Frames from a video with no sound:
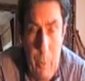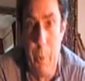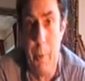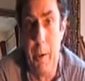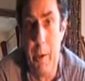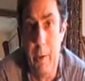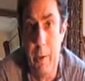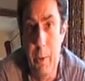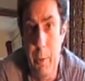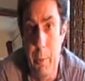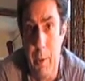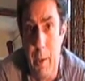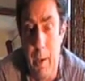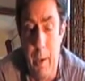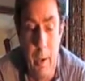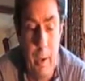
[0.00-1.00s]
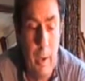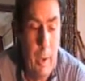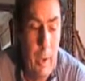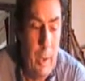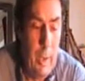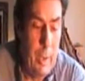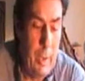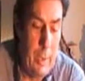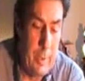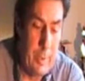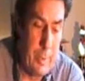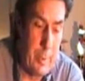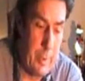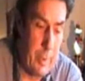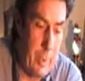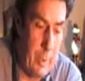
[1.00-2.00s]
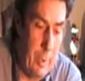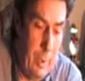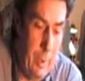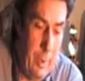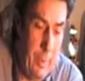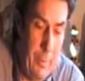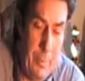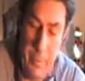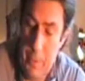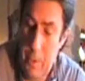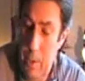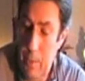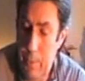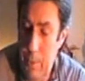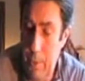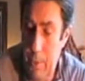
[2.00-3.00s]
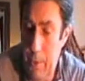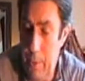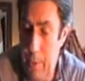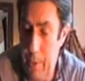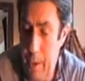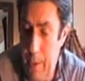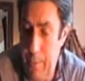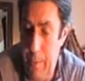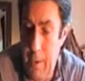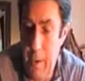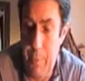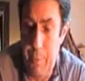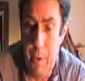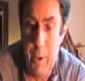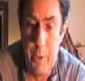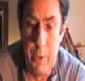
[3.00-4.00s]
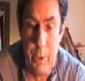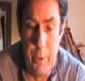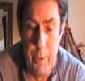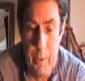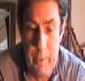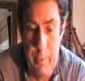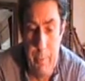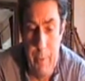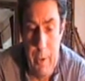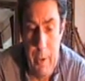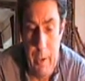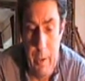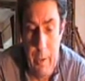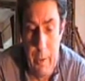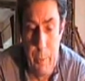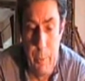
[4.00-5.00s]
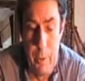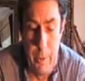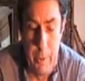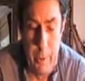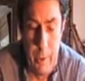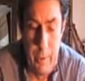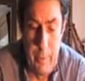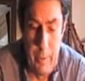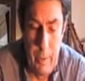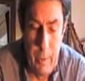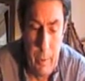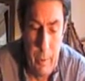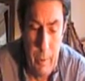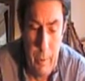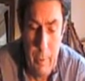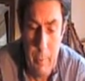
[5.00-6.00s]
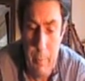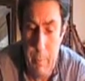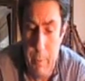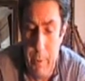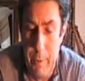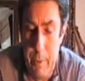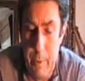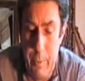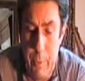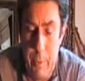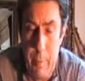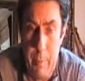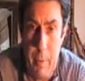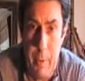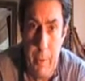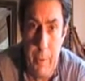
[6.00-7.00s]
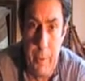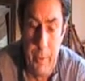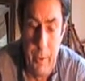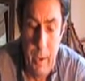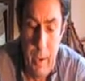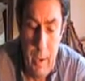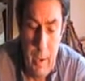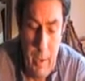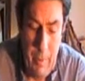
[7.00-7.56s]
what are we going to do with it? You've got your now very precious and very hard worked over bottle of ointments.